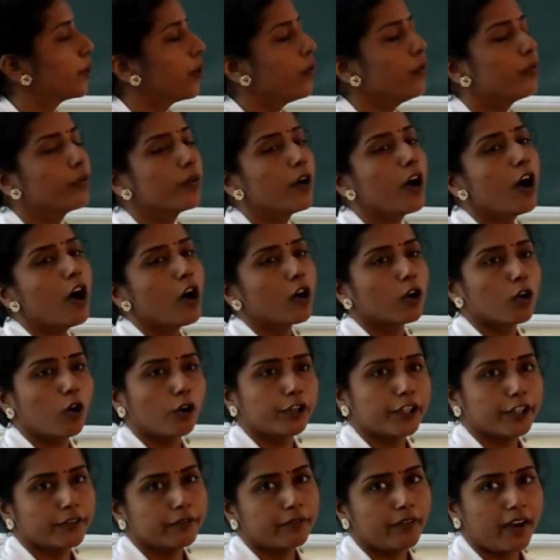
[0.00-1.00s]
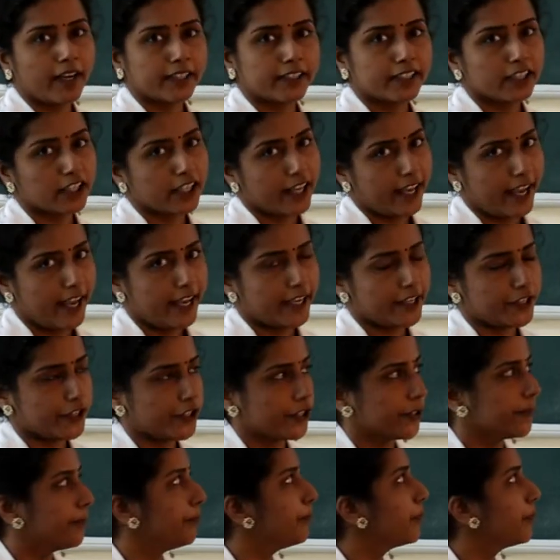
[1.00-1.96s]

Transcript: of clotting factor 8.